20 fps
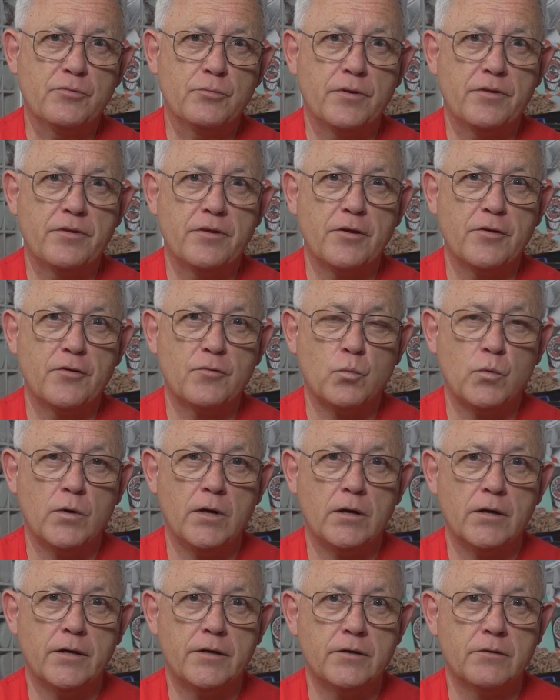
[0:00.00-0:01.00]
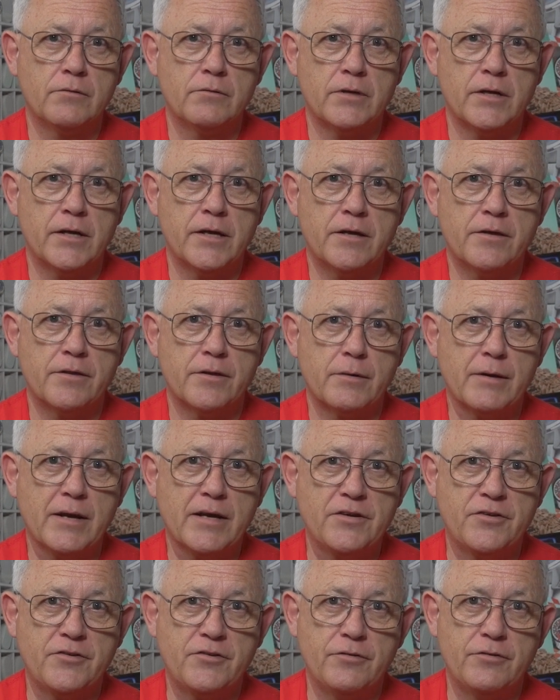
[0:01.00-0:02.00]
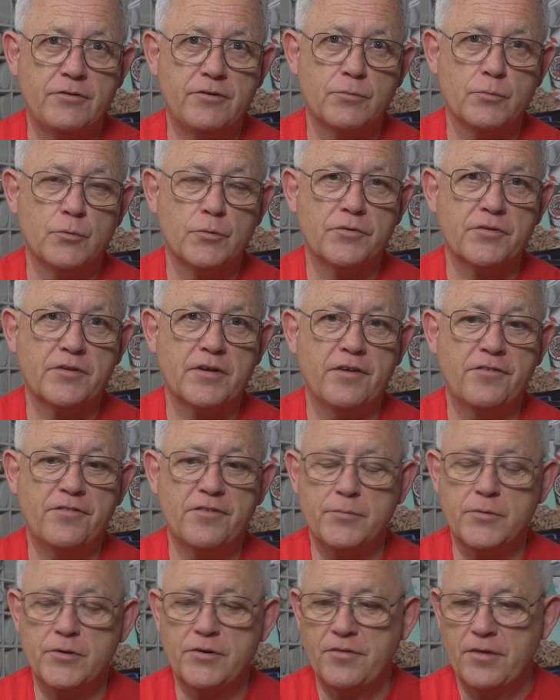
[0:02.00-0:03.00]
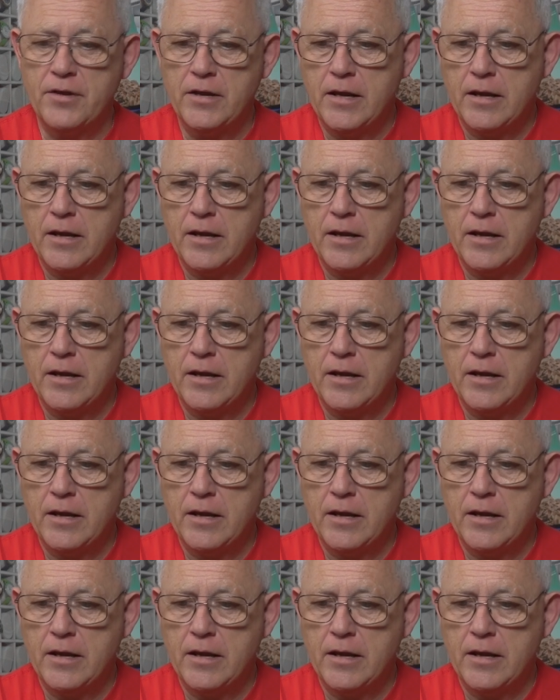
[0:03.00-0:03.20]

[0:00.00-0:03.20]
with it as well. I don't like their attitude towards customers.